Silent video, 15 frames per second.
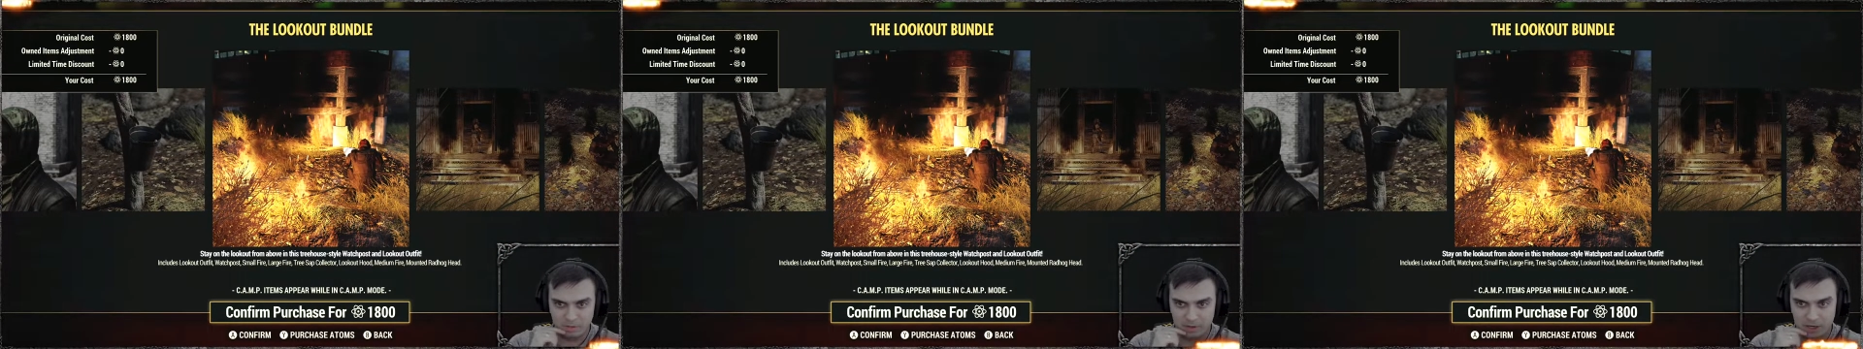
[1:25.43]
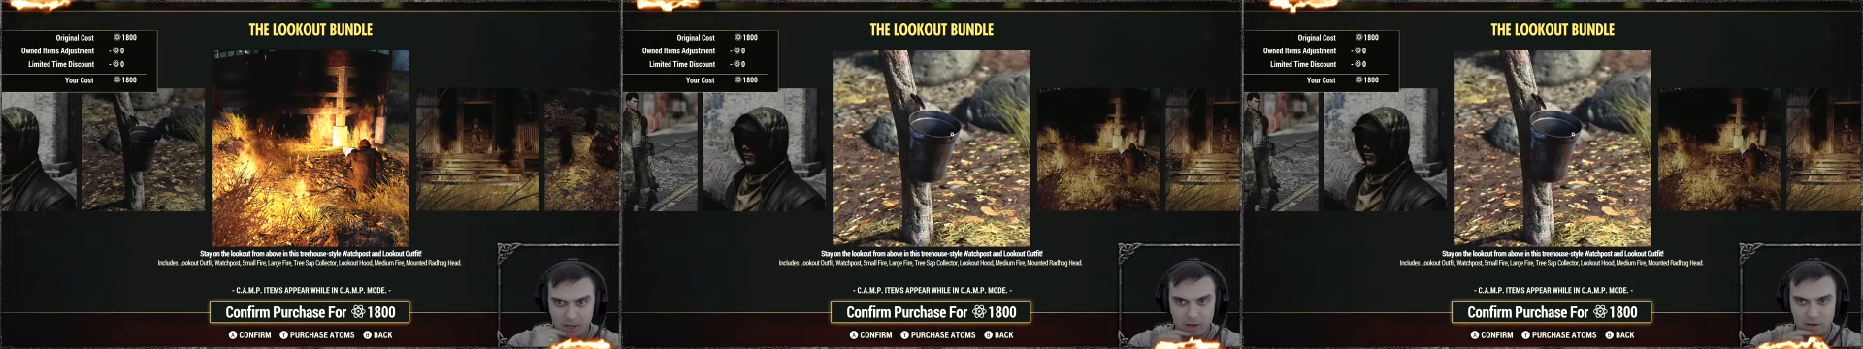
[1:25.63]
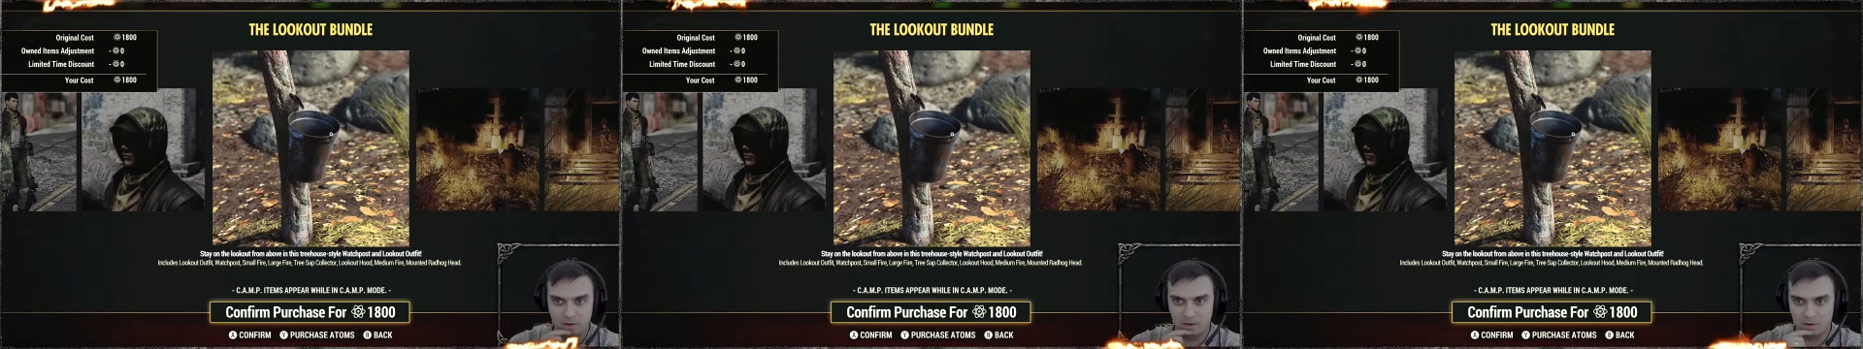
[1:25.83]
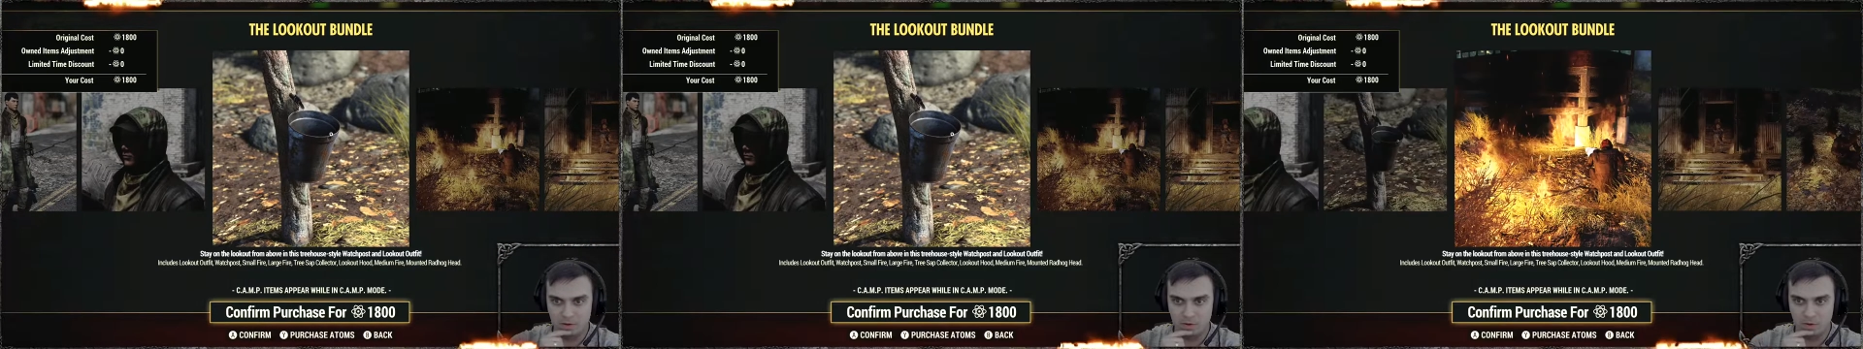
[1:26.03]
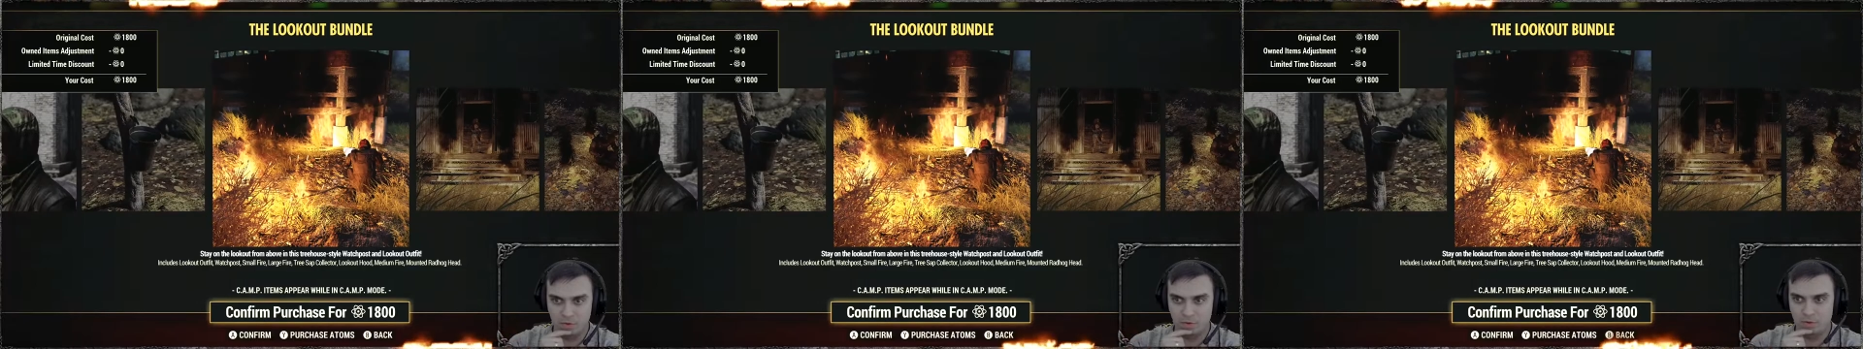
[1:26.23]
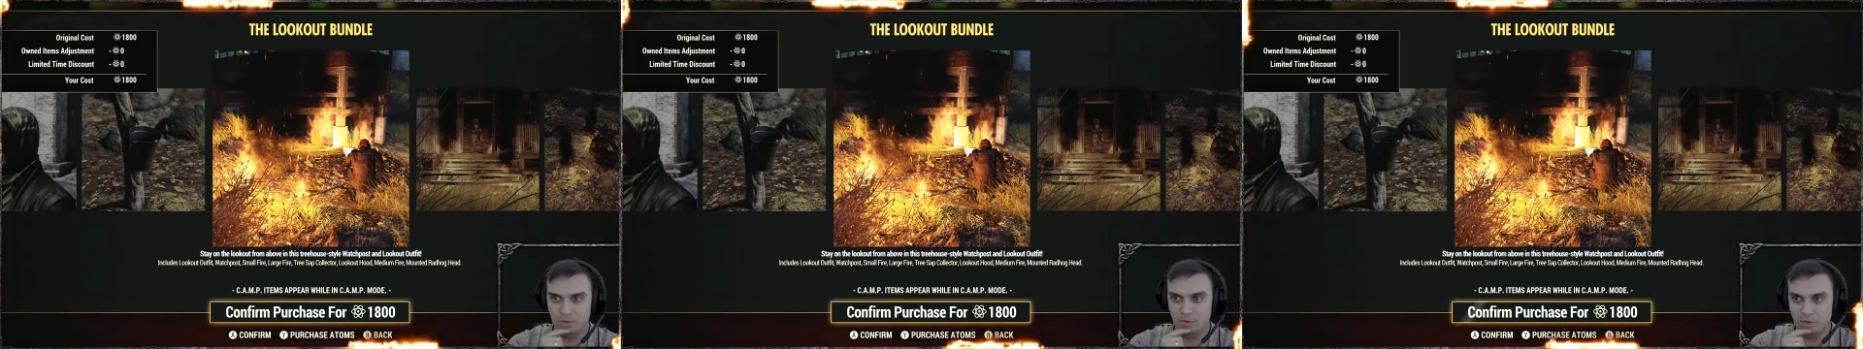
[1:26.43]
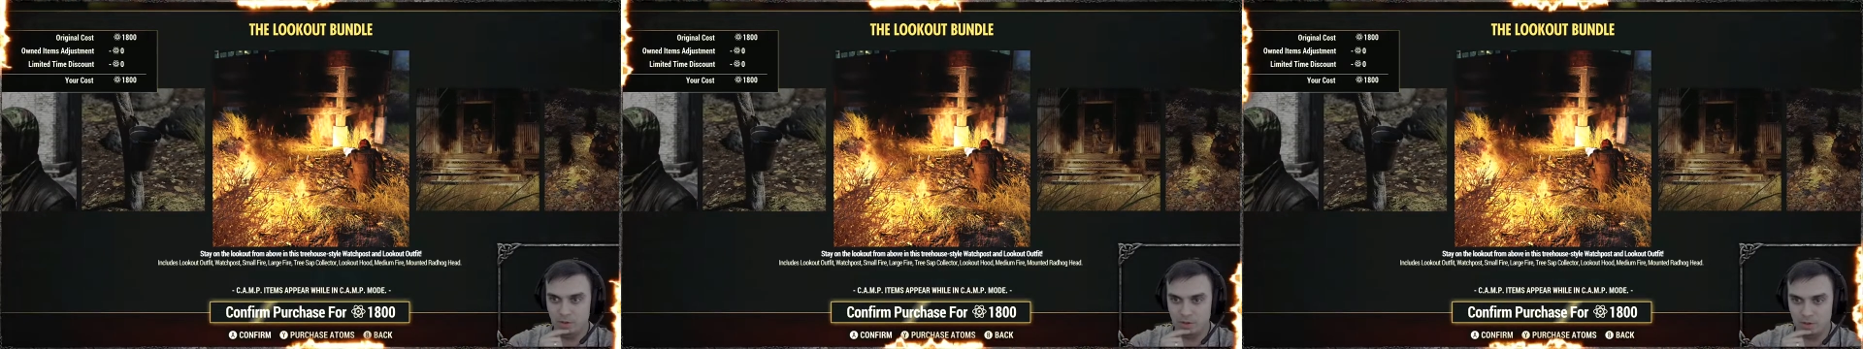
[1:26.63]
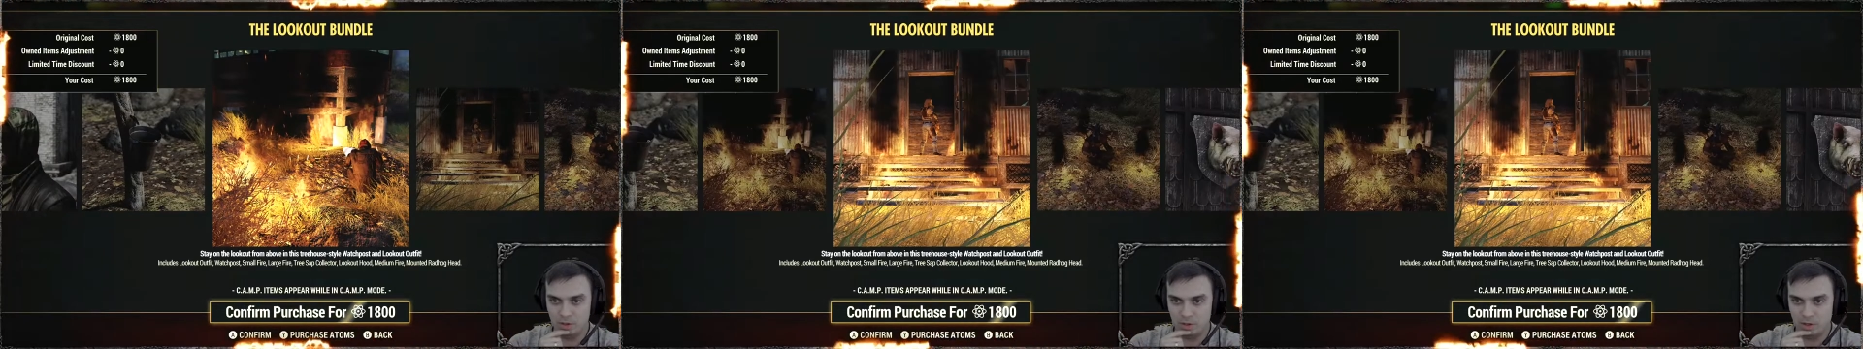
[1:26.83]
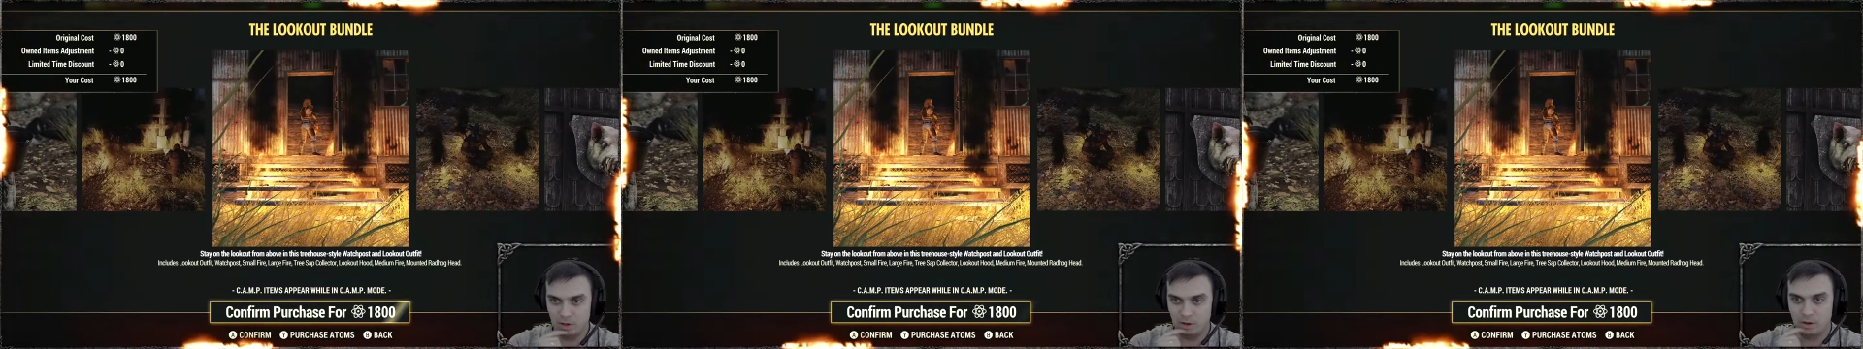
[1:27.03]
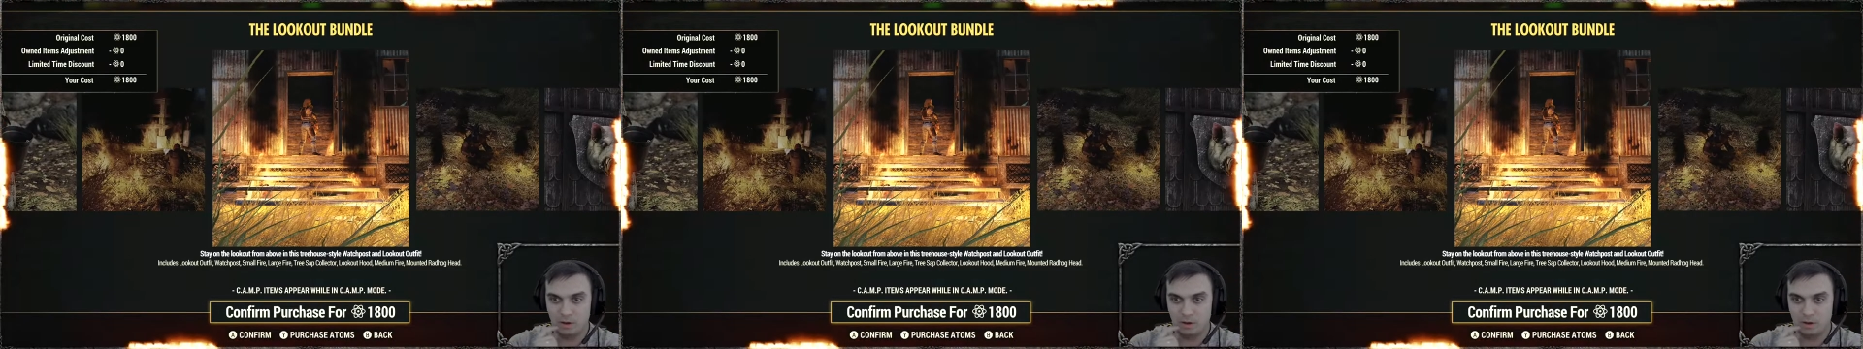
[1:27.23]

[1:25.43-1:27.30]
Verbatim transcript: fire. Ooh, interesting.